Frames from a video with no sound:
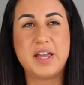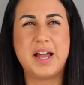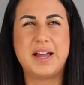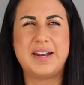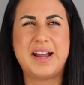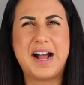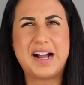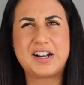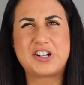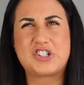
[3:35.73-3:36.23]

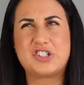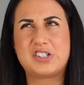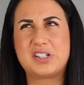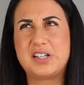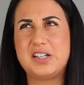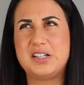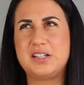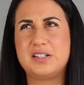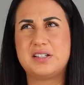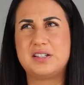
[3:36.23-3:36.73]
and
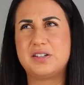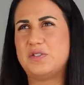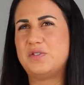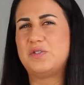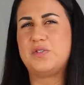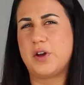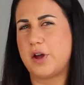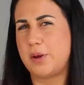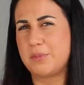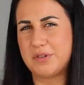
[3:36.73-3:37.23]
actually
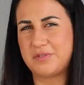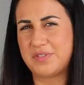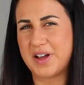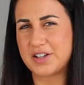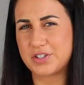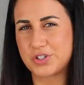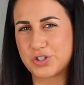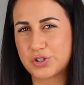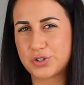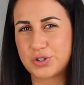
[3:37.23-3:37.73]
confirm if
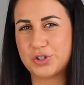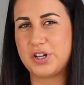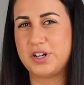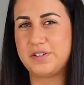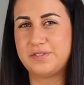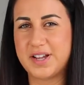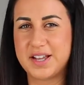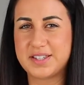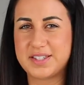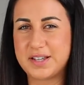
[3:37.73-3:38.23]
that's true,
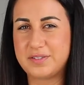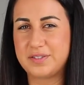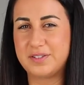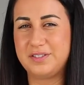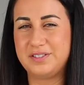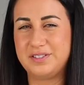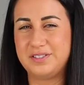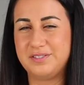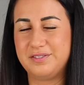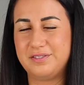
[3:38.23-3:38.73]
if that's
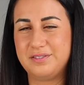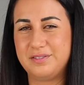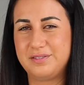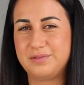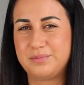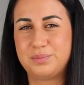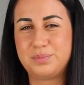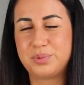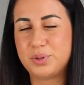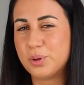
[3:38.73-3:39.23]
even
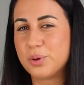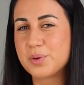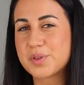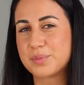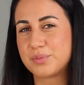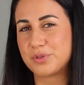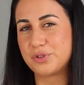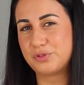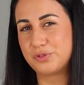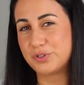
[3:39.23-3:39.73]

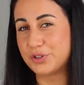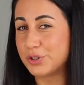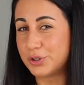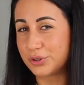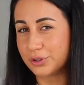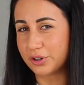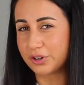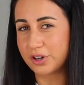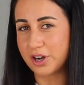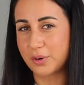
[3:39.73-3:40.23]
plausible for you
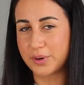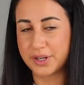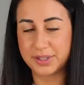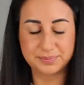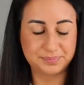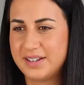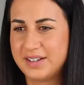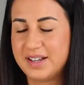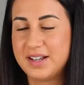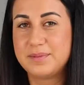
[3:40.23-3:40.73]
not going.